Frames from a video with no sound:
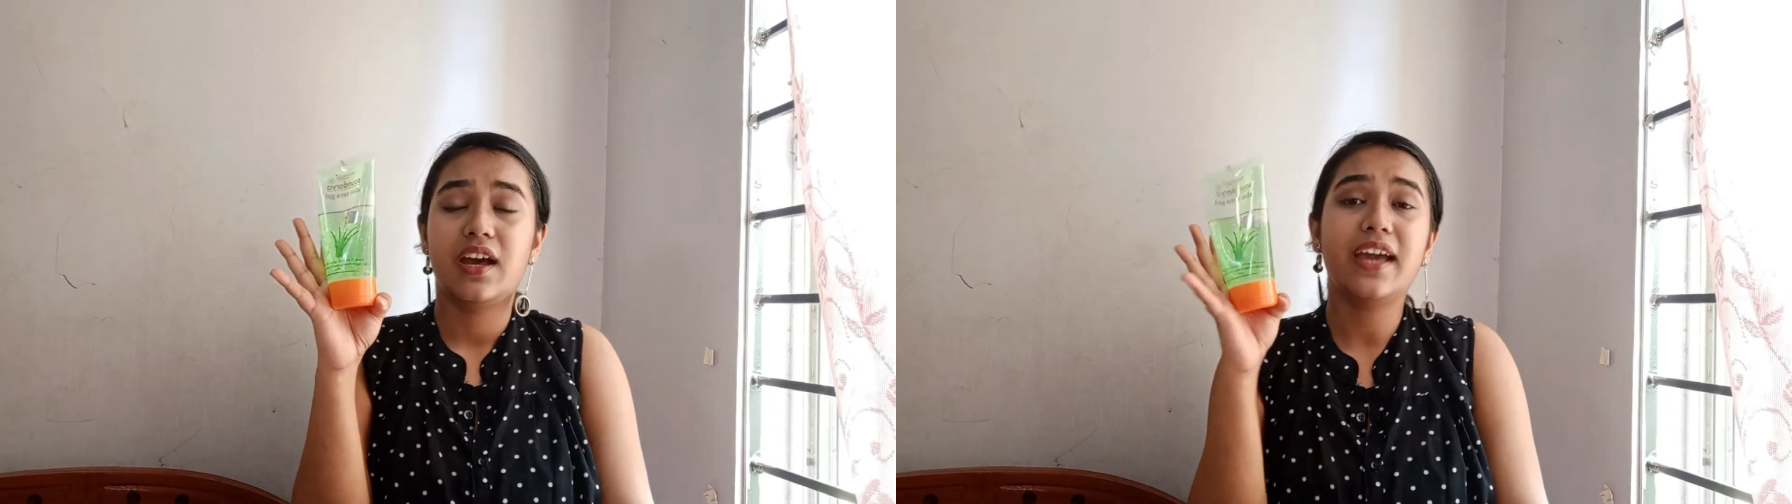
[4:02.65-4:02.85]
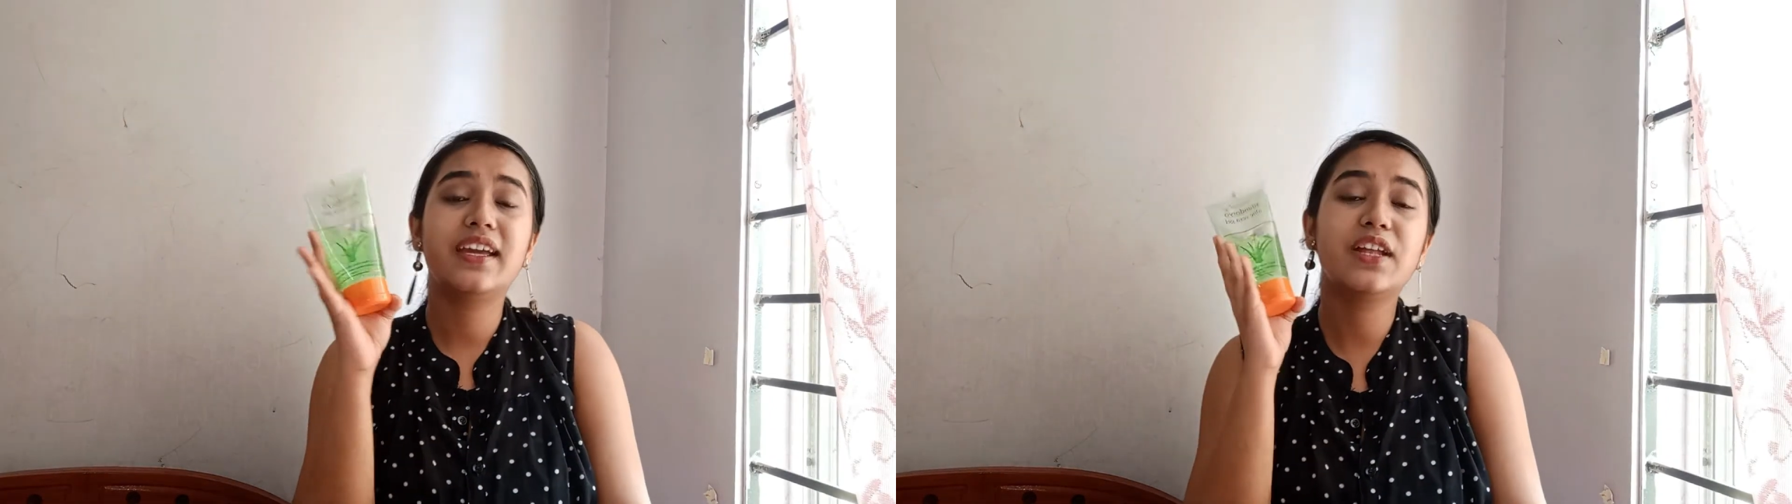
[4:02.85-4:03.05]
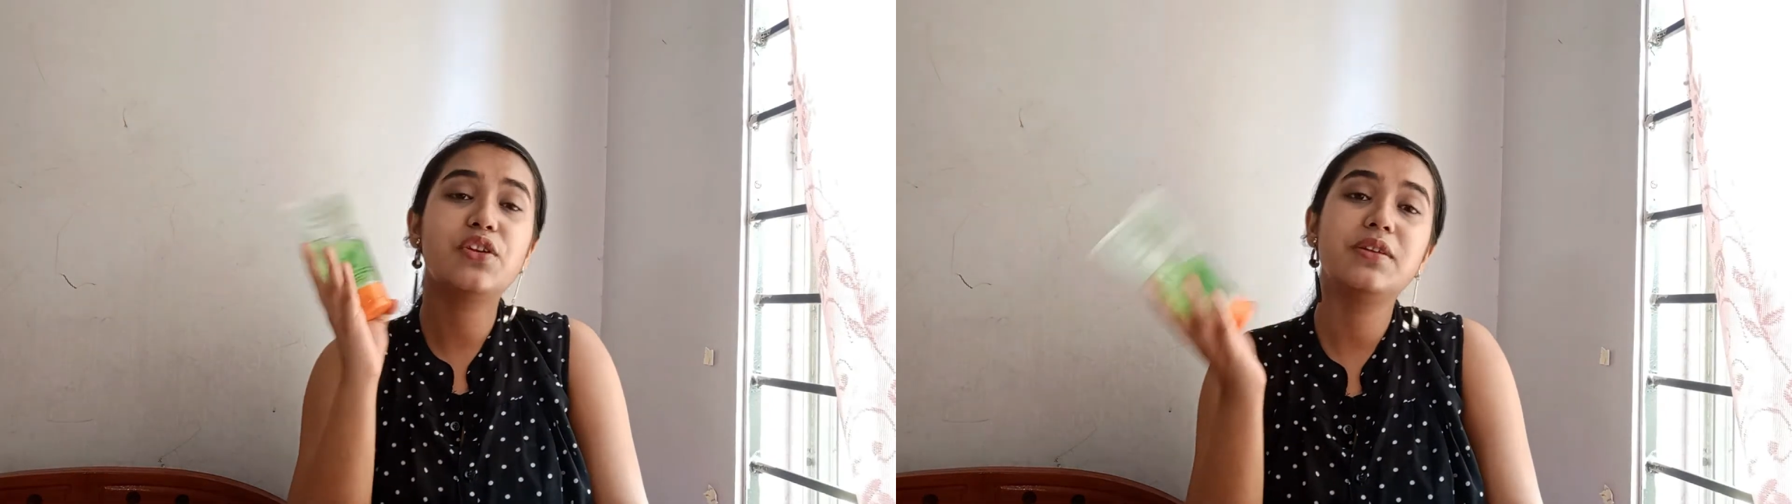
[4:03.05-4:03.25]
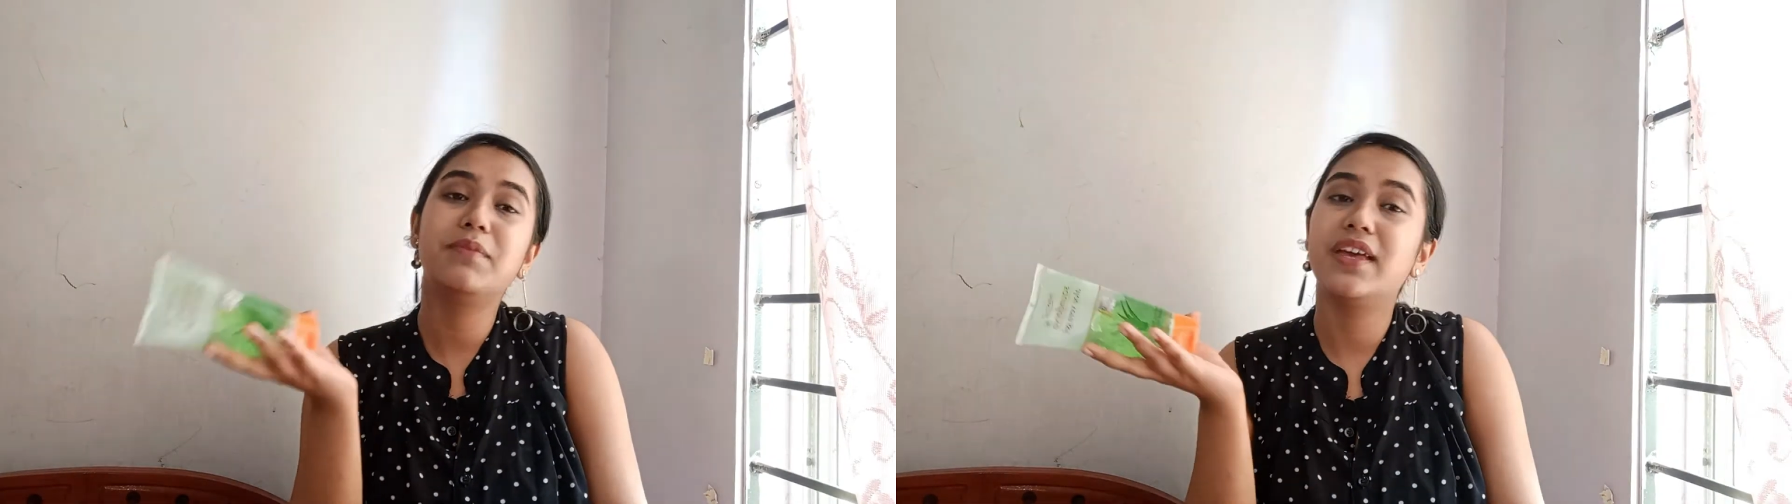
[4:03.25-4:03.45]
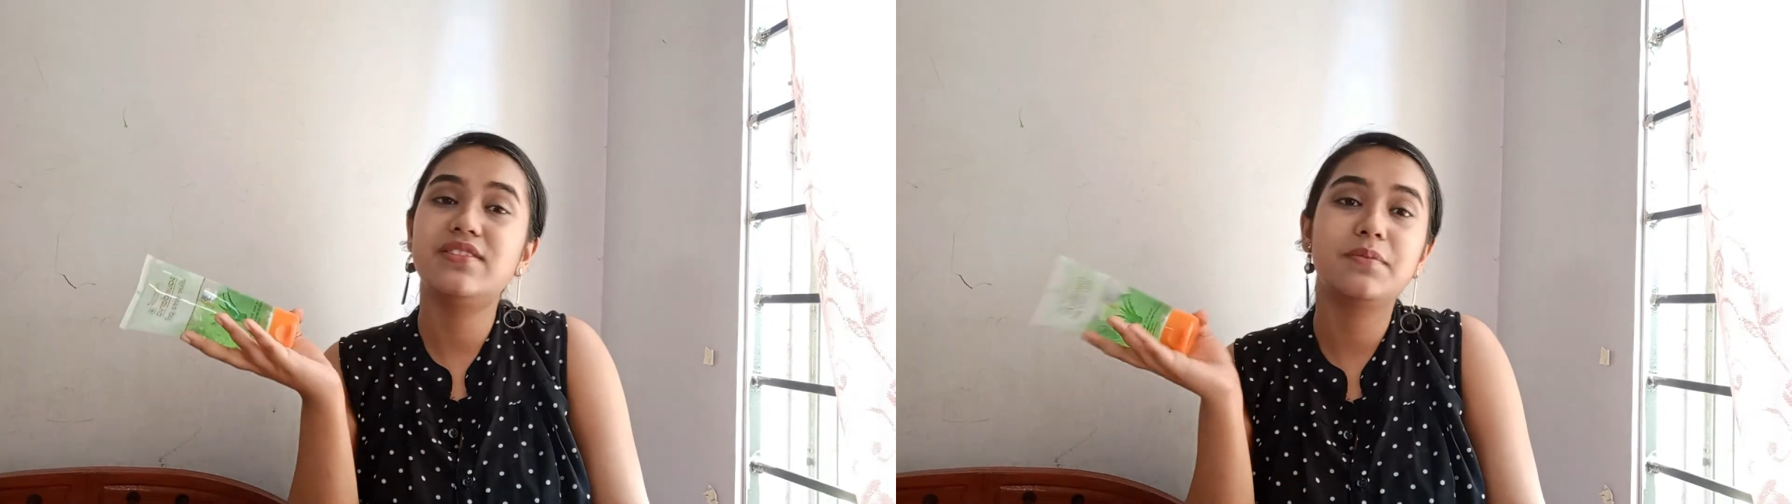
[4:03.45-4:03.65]
I cannot
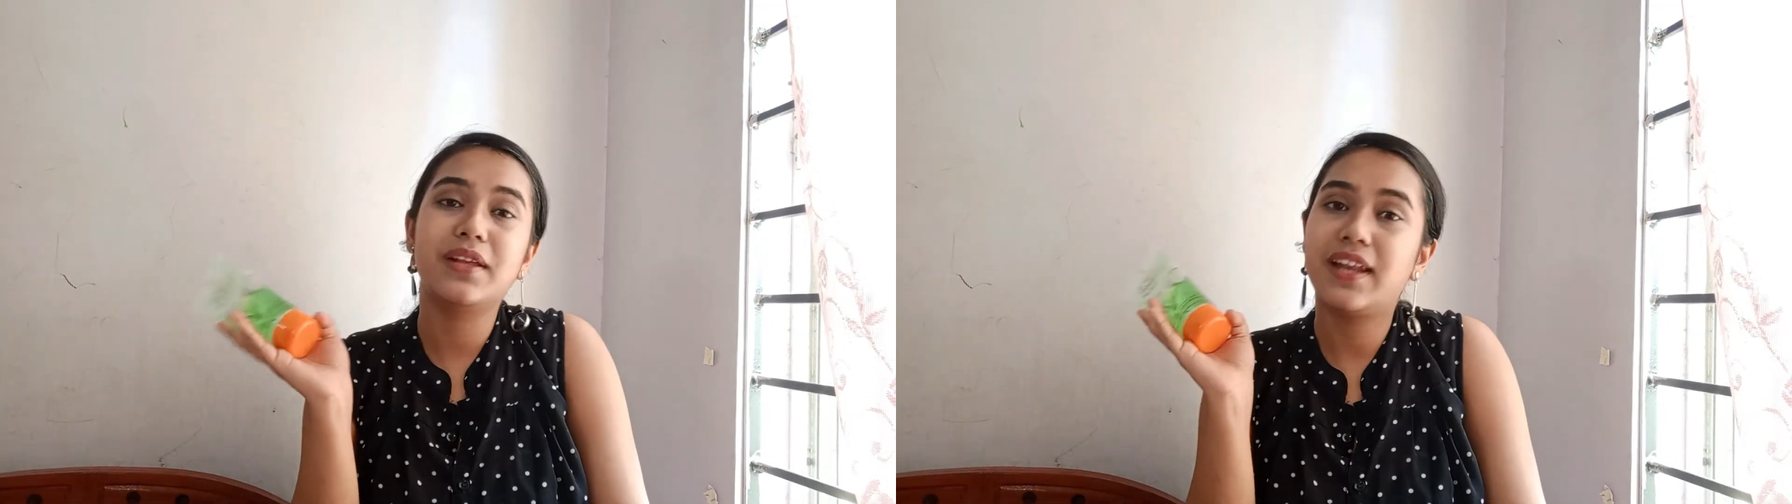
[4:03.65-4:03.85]
imagine my